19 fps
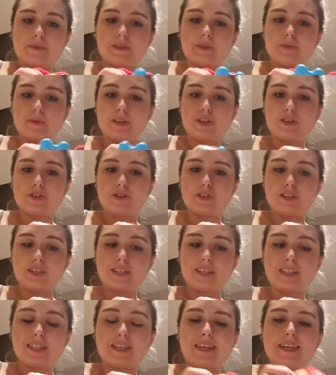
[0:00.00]
the wee
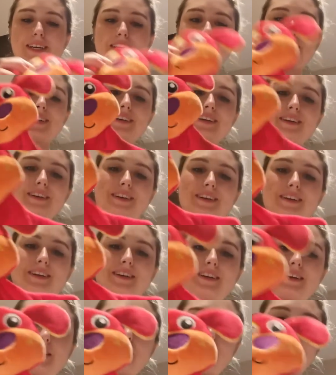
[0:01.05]
chewy thing,
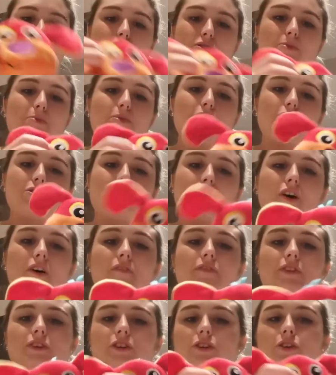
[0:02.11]
and they're super
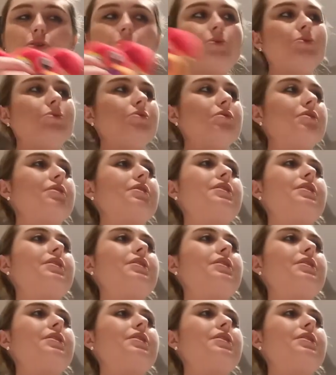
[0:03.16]
soft and cute.